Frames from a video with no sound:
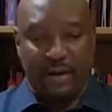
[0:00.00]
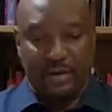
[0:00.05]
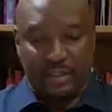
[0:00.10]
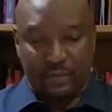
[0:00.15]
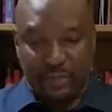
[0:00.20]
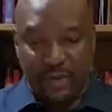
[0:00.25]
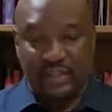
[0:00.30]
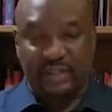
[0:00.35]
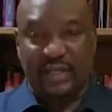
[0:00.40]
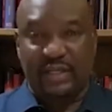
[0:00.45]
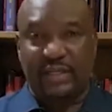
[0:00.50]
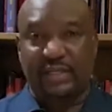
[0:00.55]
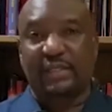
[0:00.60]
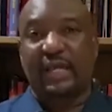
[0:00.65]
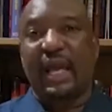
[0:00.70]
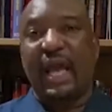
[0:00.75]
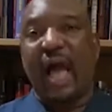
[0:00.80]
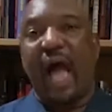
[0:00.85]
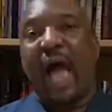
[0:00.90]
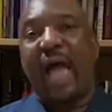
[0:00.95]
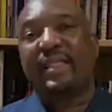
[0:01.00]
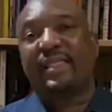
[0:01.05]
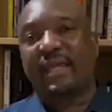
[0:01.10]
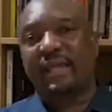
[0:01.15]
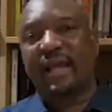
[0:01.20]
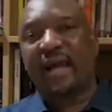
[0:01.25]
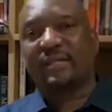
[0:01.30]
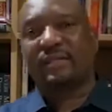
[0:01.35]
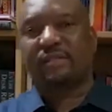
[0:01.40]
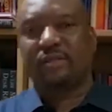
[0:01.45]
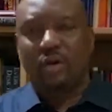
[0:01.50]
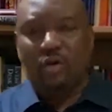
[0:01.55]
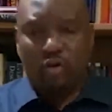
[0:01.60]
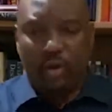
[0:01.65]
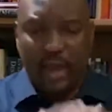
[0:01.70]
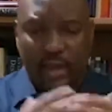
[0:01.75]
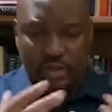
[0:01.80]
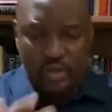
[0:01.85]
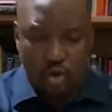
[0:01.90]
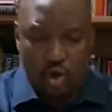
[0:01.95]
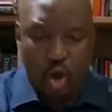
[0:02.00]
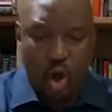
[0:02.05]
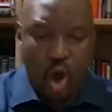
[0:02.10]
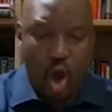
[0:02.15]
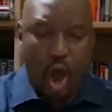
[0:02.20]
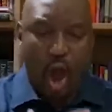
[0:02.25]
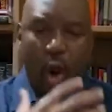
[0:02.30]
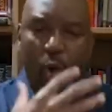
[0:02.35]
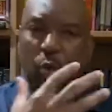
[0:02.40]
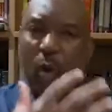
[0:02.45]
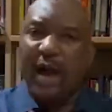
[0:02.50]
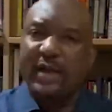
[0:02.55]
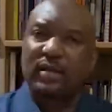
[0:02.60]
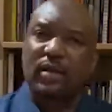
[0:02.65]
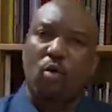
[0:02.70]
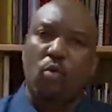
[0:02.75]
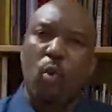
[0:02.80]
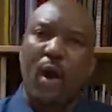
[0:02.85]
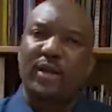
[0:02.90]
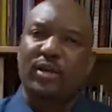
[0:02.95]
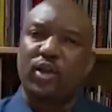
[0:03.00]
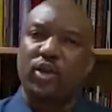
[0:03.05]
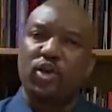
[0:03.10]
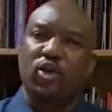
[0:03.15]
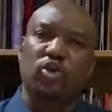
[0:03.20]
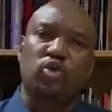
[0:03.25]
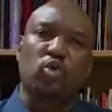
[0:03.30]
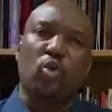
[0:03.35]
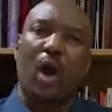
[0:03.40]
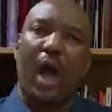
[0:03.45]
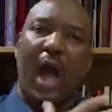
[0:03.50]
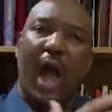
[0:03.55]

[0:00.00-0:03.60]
specialist. I then asked, okay, so what do you do?